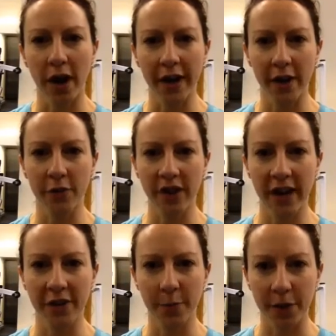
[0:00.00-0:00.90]
I
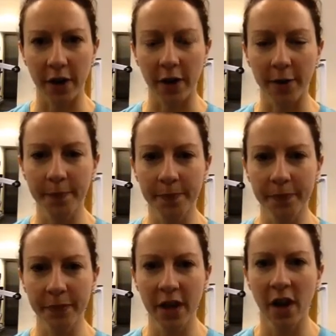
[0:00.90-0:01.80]
unrack the bar,
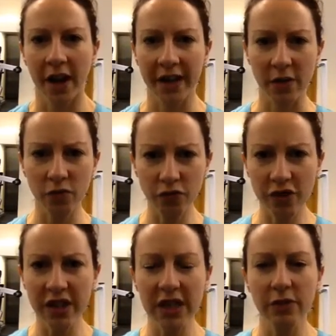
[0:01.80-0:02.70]
I get
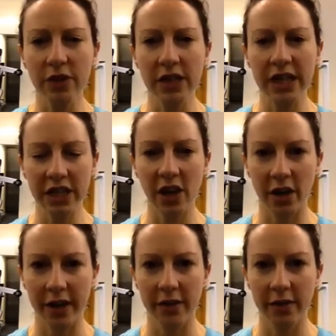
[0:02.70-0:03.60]
really
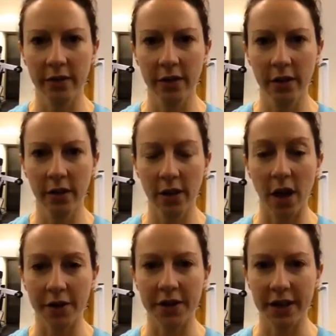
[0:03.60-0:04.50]
tight
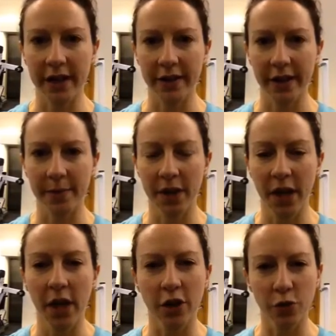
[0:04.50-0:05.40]
underneath it.
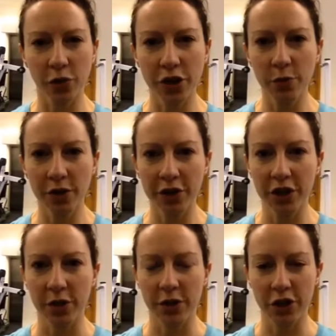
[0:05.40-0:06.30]
Because what you want to
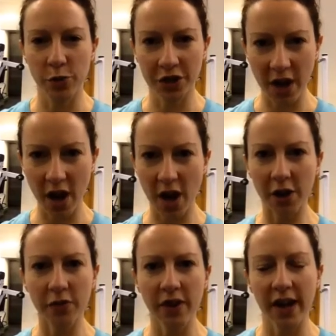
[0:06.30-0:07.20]
do is you want to
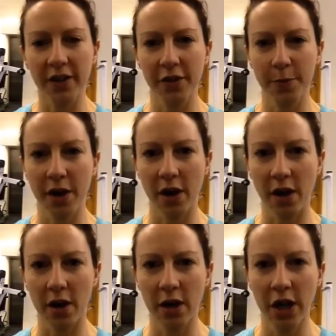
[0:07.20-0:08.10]
unrack the
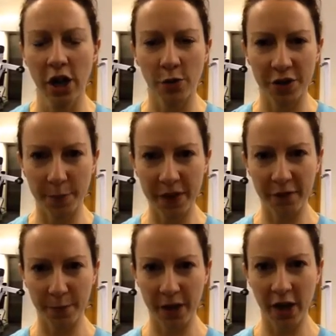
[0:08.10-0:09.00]
bar with a bit
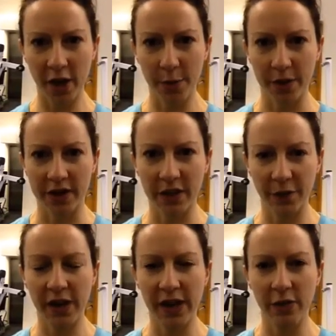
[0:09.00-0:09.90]
of purpose,
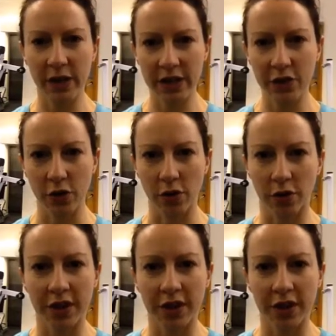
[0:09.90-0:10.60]
feeling really strong.